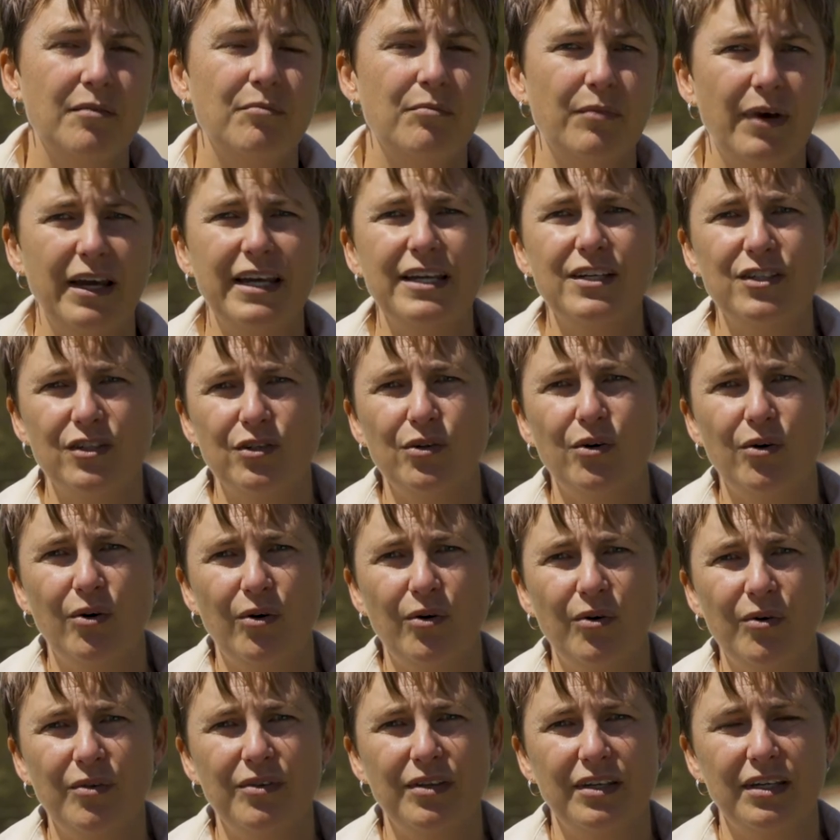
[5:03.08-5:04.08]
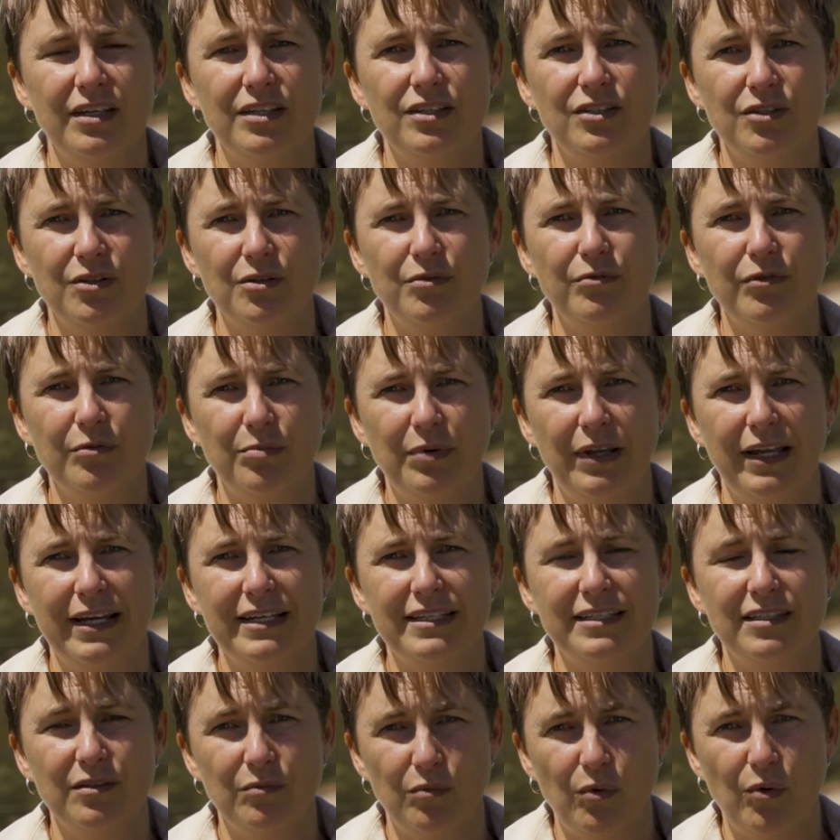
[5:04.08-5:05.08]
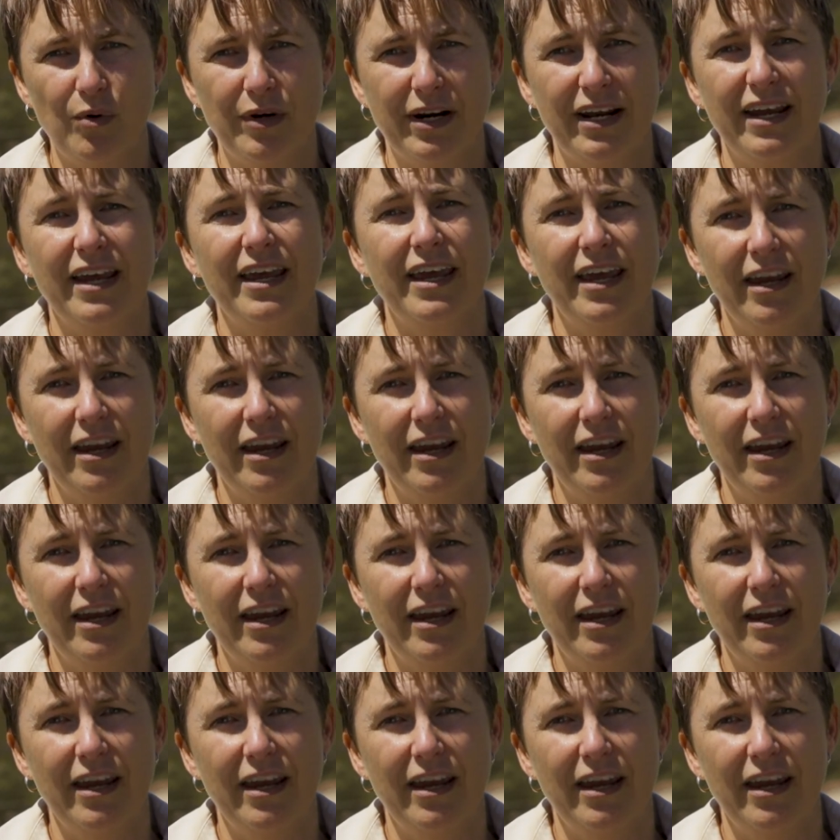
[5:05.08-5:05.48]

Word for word: Make sure that you do replace the water